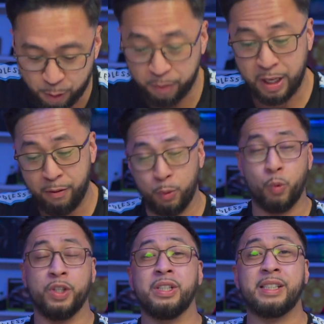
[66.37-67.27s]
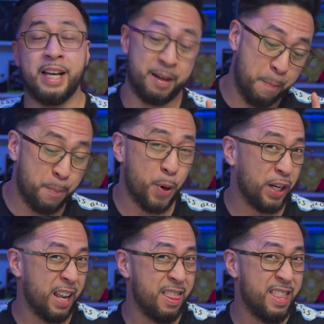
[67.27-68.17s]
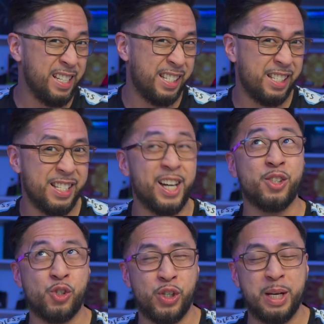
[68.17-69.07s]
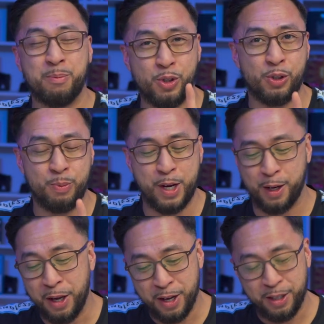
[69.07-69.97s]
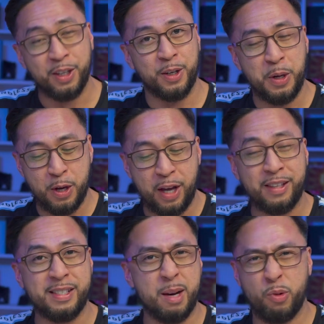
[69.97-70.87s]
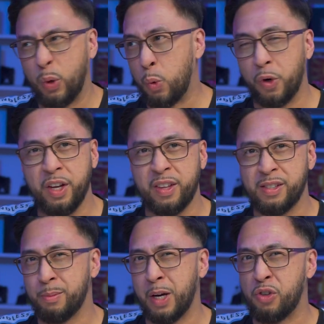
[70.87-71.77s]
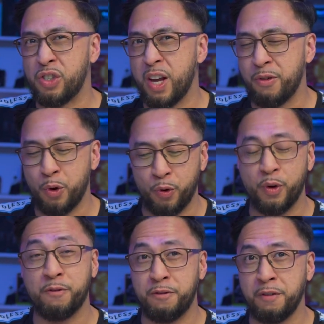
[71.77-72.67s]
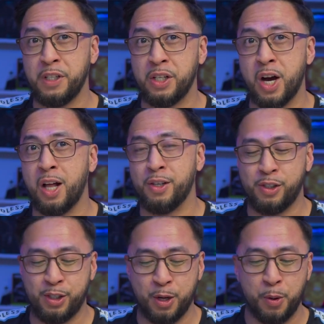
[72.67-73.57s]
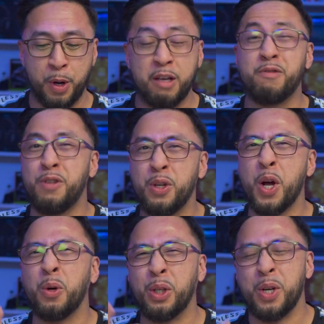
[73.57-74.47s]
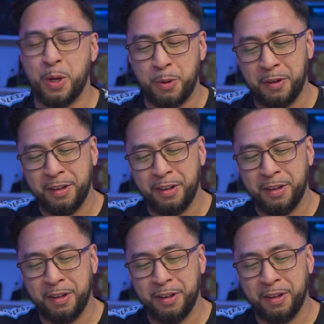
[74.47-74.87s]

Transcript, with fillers: from Level one Tech, but this is not cheap, just to be honest. You know, at the time of recording, this is about seven hundred fifty dollars. So if you know, you know.